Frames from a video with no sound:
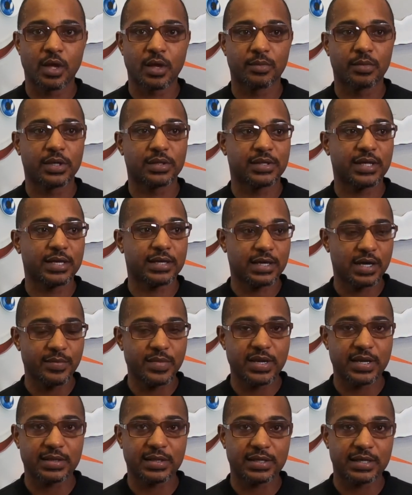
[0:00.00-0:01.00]
But they come
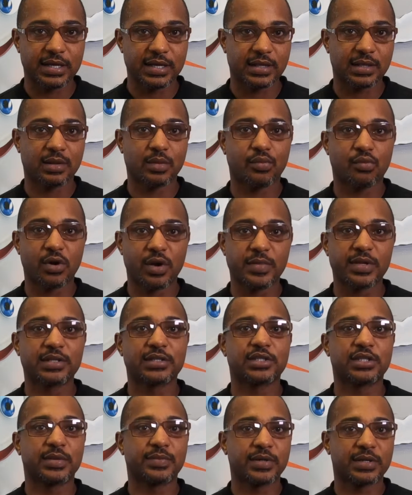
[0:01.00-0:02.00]
in the day of the appointment. It's
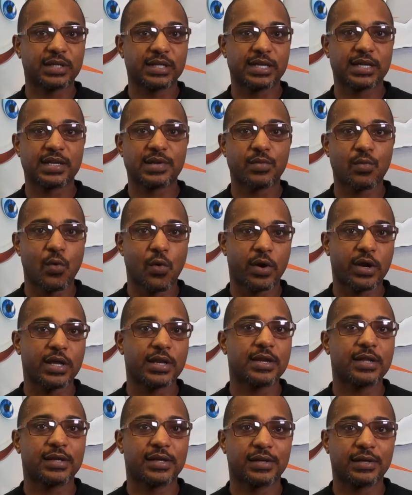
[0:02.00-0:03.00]
typically in the morning.